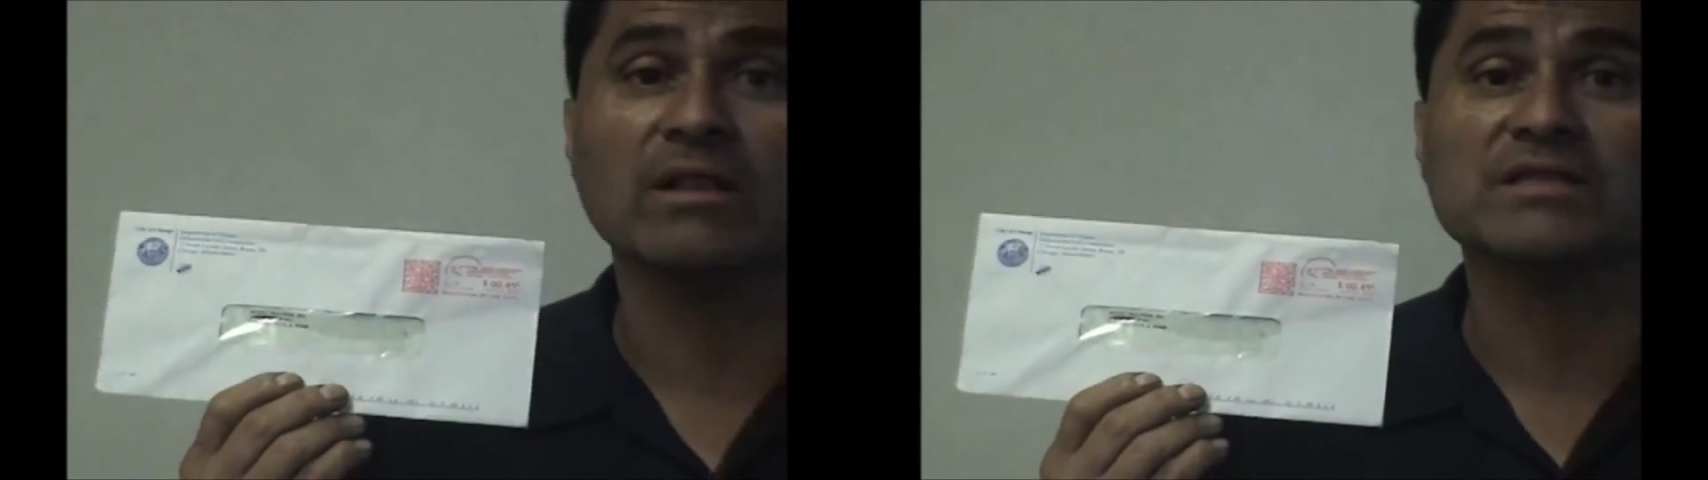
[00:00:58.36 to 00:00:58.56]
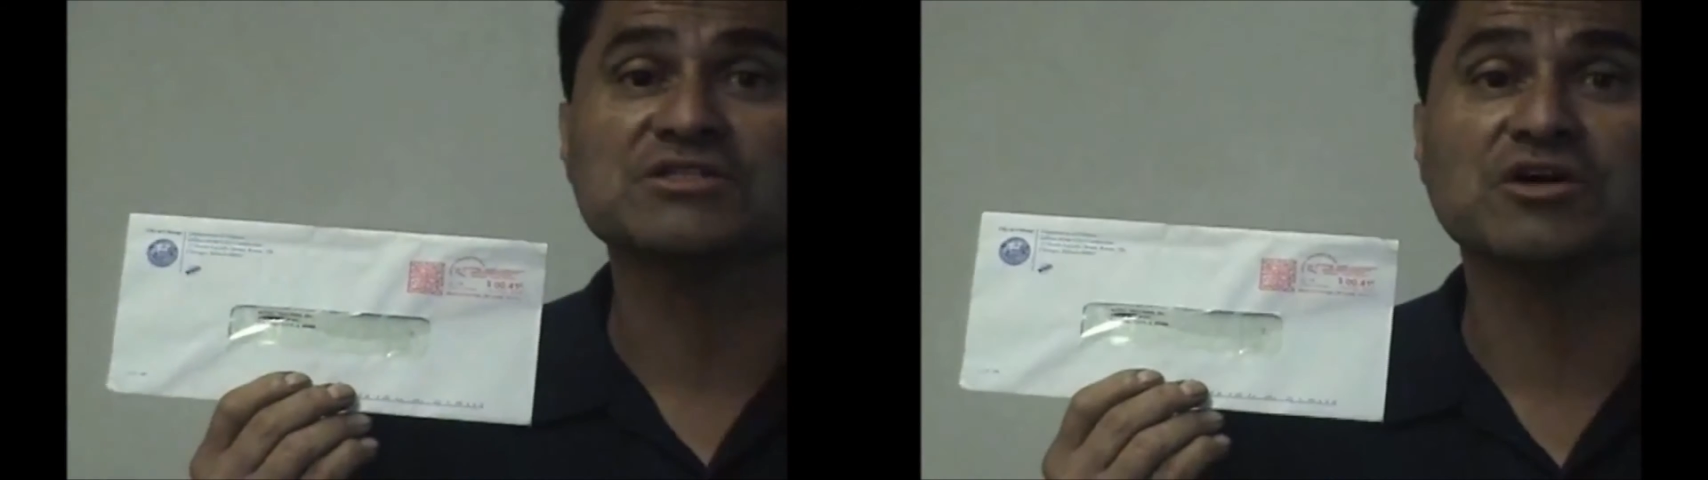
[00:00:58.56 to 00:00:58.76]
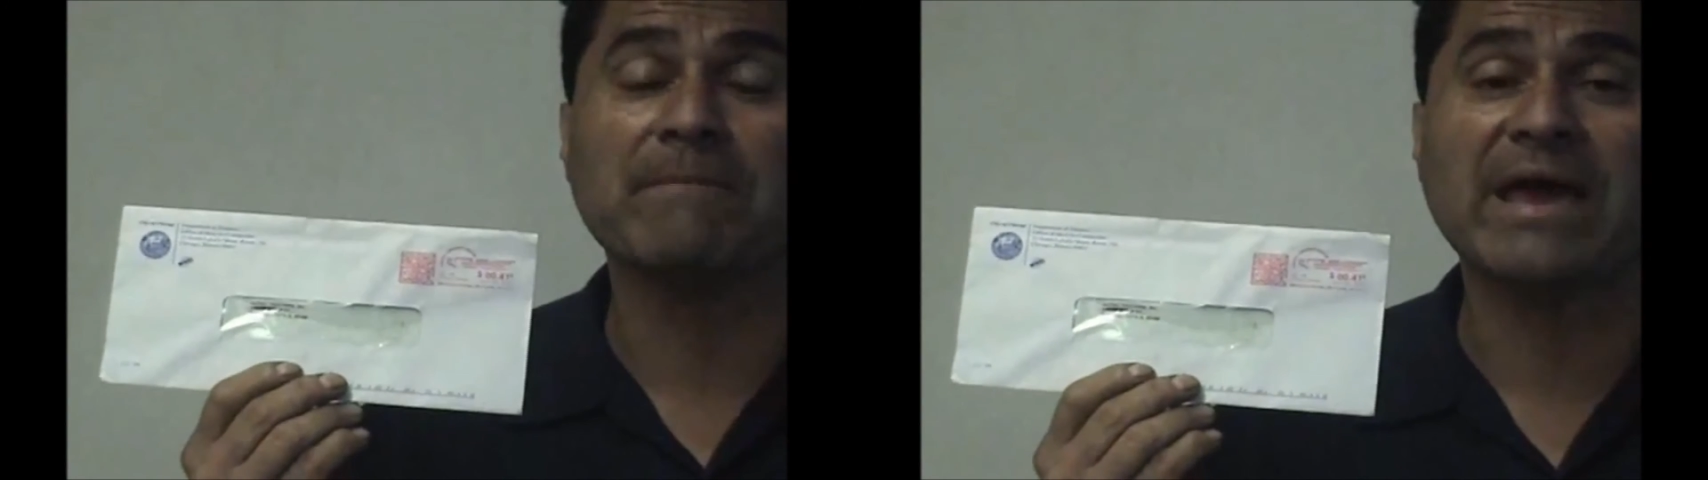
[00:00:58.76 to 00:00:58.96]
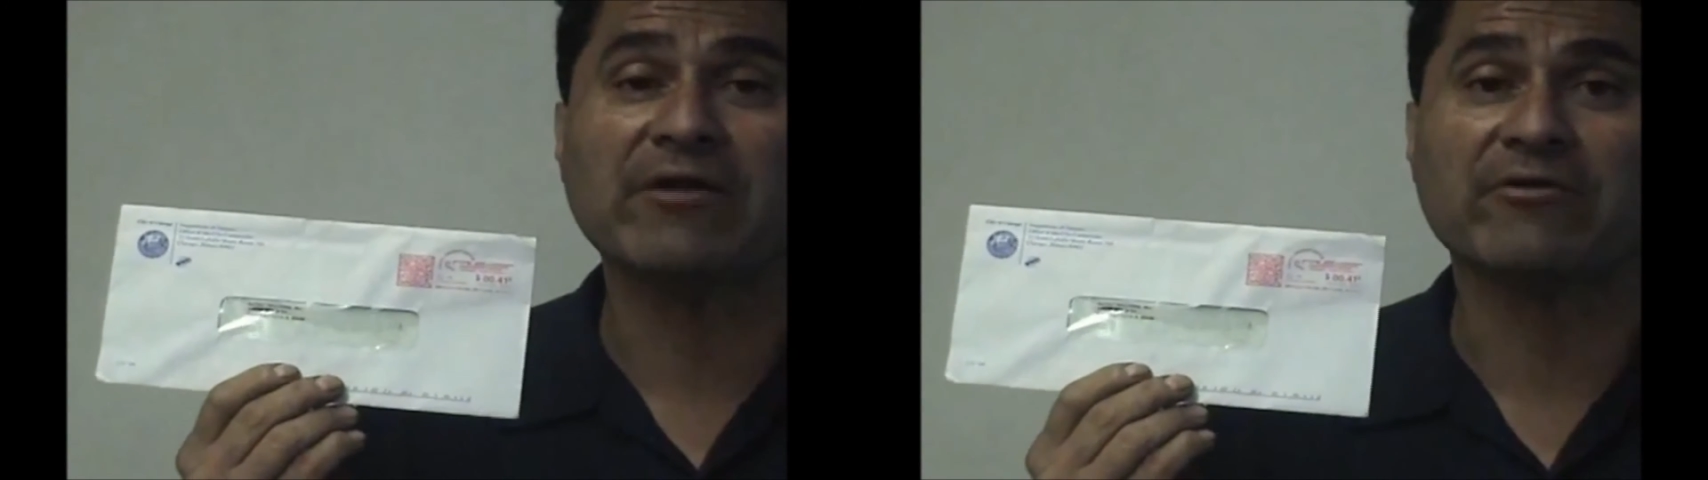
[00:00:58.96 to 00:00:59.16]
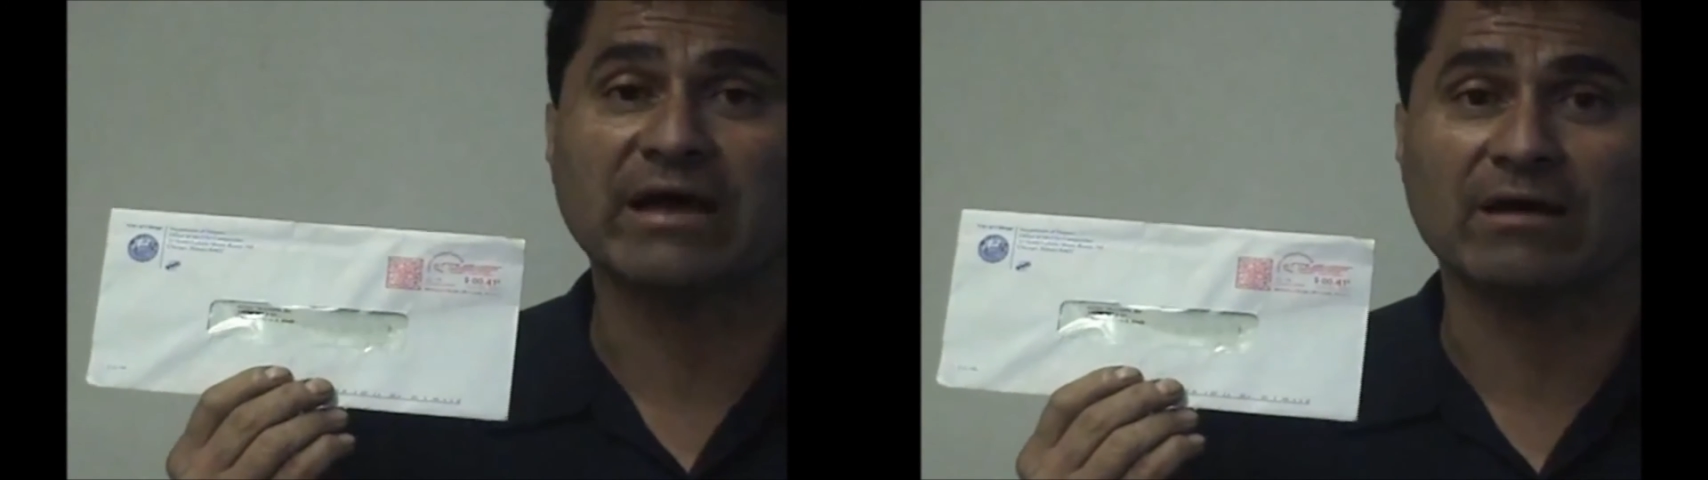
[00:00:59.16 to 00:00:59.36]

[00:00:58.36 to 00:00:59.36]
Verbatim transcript: Well, it's going to matter